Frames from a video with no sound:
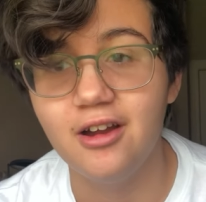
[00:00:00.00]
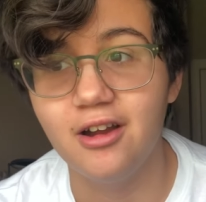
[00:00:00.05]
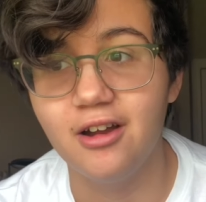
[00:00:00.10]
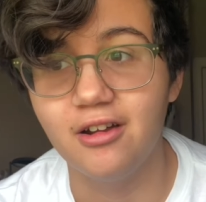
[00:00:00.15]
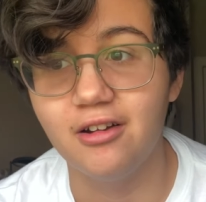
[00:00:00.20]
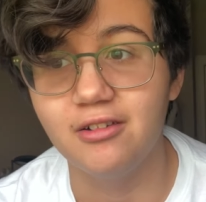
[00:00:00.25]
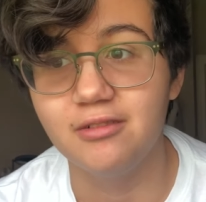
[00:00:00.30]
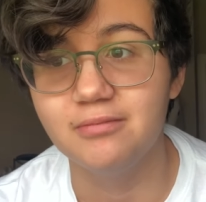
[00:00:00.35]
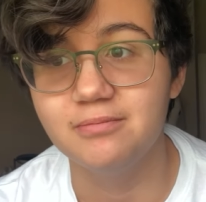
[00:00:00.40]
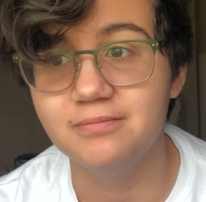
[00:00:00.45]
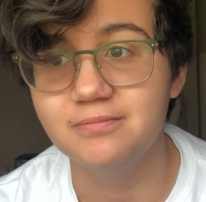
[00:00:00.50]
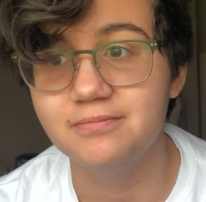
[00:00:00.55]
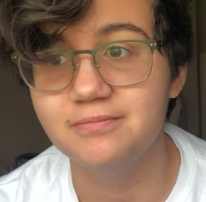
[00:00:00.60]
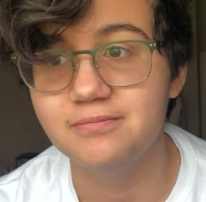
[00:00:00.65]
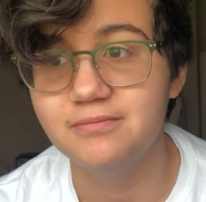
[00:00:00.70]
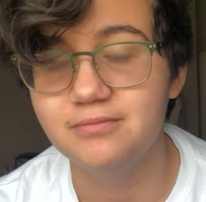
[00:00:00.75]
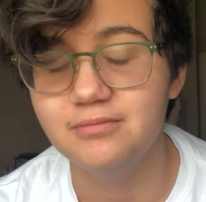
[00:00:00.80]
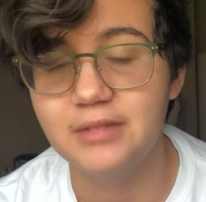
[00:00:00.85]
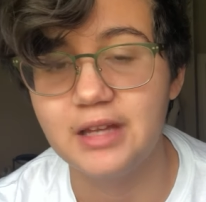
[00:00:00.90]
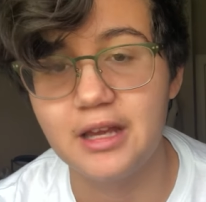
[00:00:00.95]
Um,
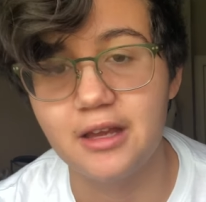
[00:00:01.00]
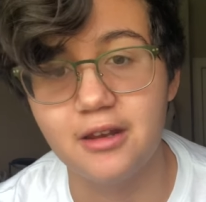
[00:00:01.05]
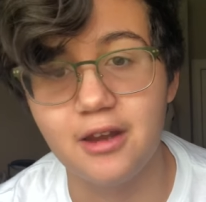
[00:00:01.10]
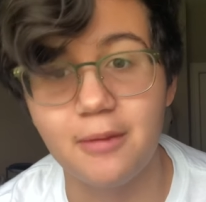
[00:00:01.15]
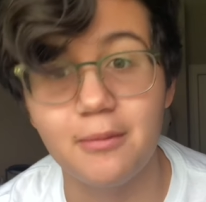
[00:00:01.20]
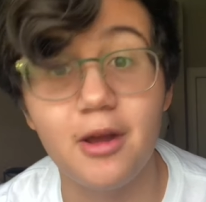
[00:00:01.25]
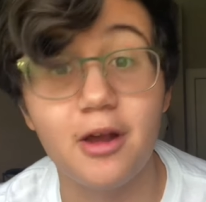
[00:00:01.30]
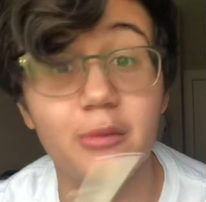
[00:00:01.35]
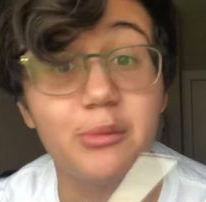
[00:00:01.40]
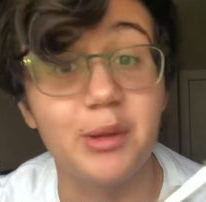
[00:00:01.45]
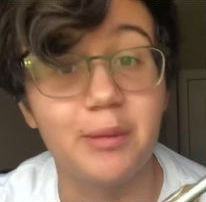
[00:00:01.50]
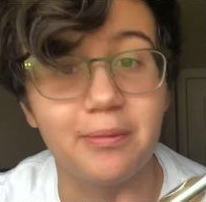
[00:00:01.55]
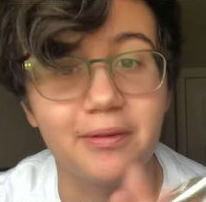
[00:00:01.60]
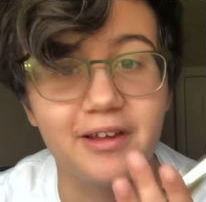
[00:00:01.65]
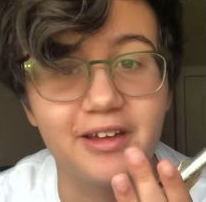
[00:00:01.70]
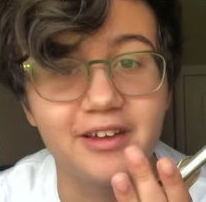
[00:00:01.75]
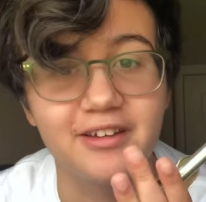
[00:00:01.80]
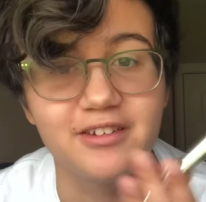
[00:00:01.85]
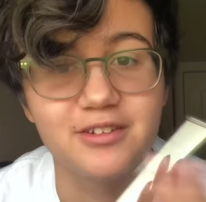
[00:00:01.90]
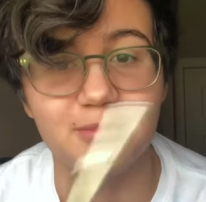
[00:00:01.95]
and I'm not going to be
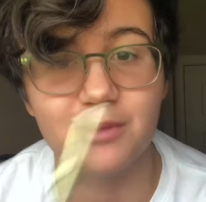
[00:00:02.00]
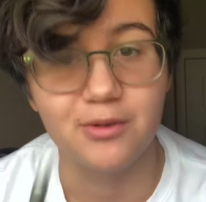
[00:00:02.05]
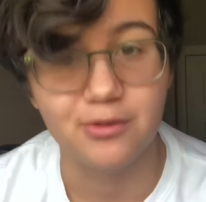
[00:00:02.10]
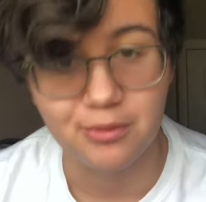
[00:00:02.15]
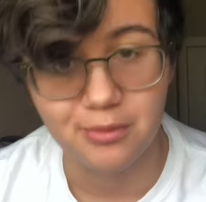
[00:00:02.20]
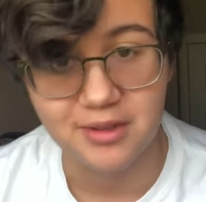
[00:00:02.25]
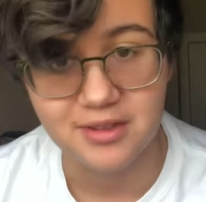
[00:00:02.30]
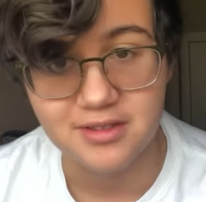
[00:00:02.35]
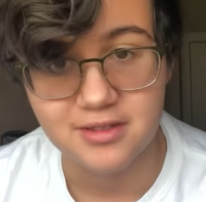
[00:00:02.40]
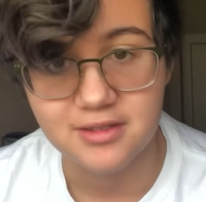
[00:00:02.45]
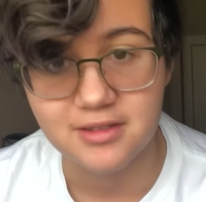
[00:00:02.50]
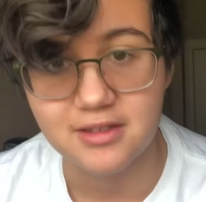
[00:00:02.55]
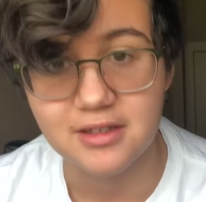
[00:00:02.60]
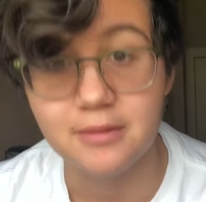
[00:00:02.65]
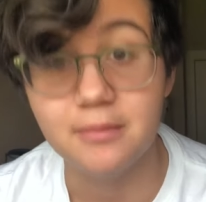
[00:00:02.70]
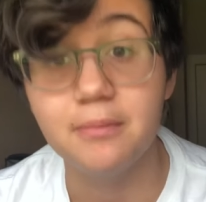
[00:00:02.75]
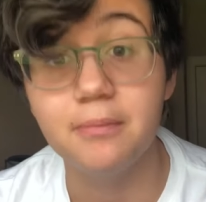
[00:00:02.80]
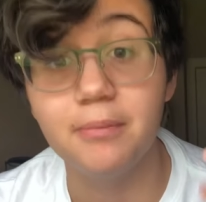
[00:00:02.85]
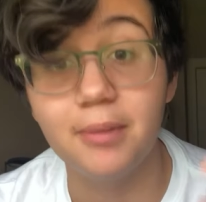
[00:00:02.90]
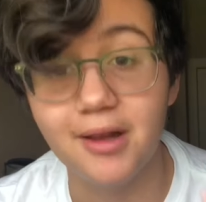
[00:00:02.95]
playing because my roommate's
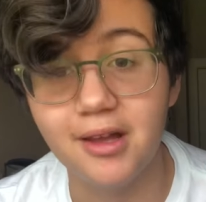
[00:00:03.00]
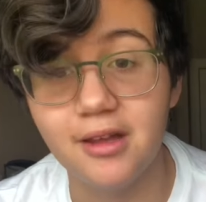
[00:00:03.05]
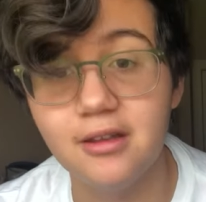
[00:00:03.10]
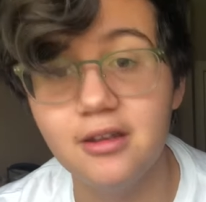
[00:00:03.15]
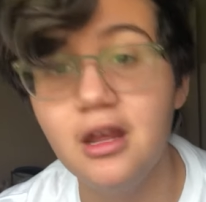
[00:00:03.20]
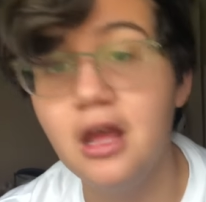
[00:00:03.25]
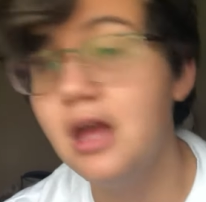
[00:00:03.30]
asleep, but